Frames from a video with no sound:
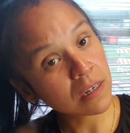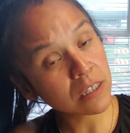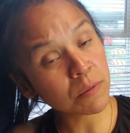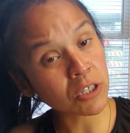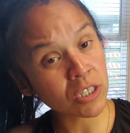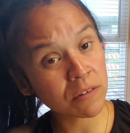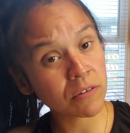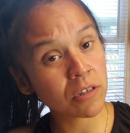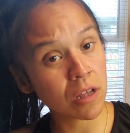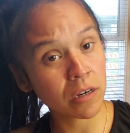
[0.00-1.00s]
Especially after
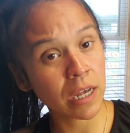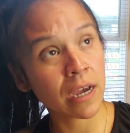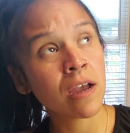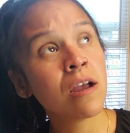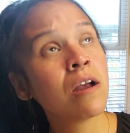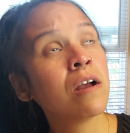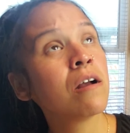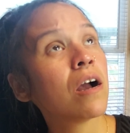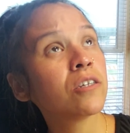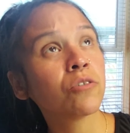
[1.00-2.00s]
a long day.
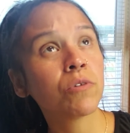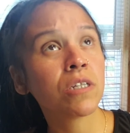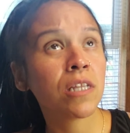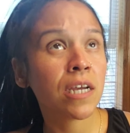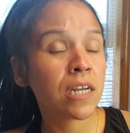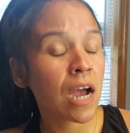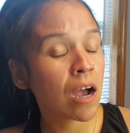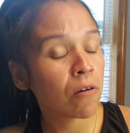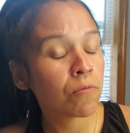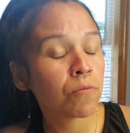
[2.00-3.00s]
I just want to lay
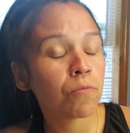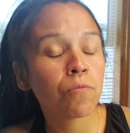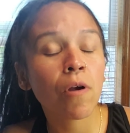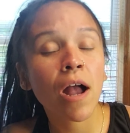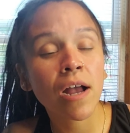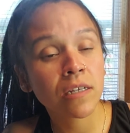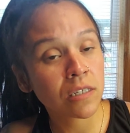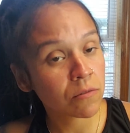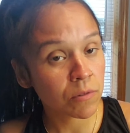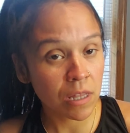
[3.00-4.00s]
down,
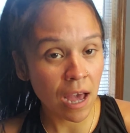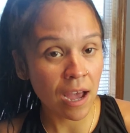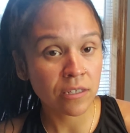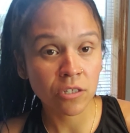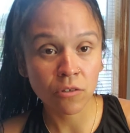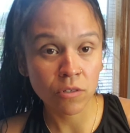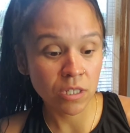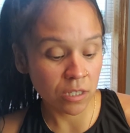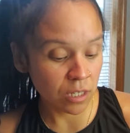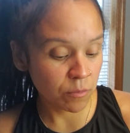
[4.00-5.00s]
rest, relax, go to
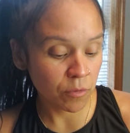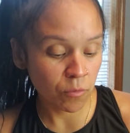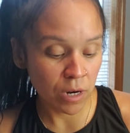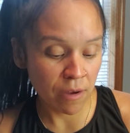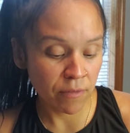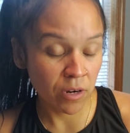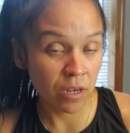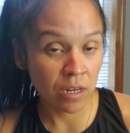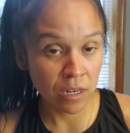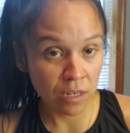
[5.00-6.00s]
sleep or whatever.
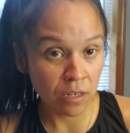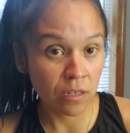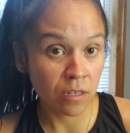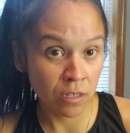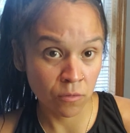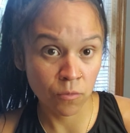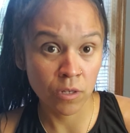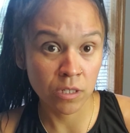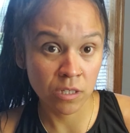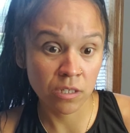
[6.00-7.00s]
And it
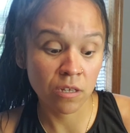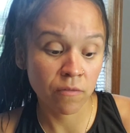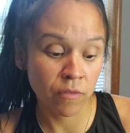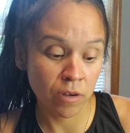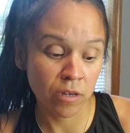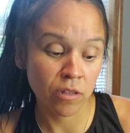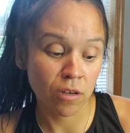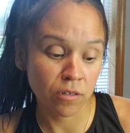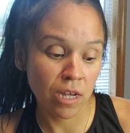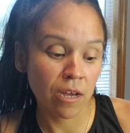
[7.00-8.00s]
was a very
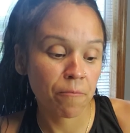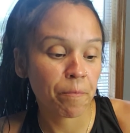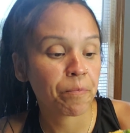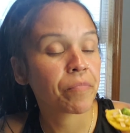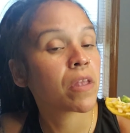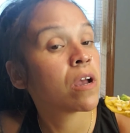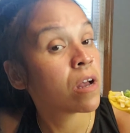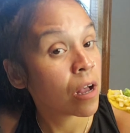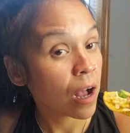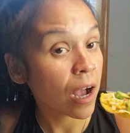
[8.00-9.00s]
long day.
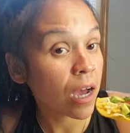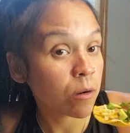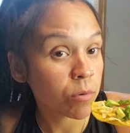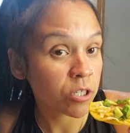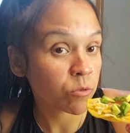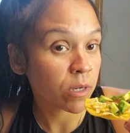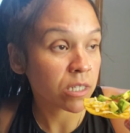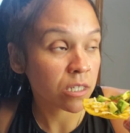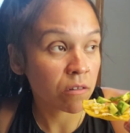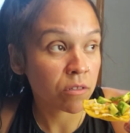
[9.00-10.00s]
I had to push
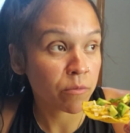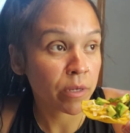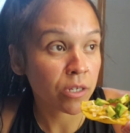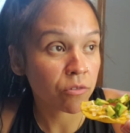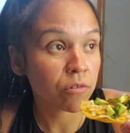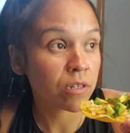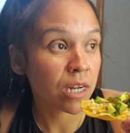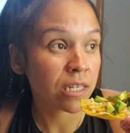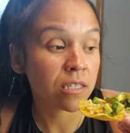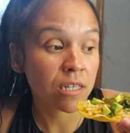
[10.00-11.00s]
myself to make it through the
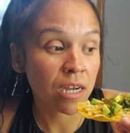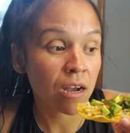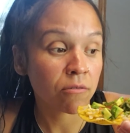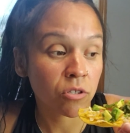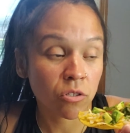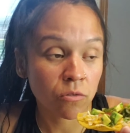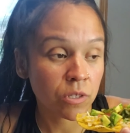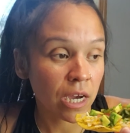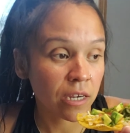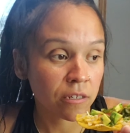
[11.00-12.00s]
day today. I was so
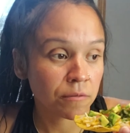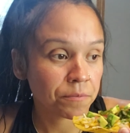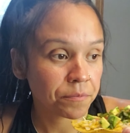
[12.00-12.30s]
tired.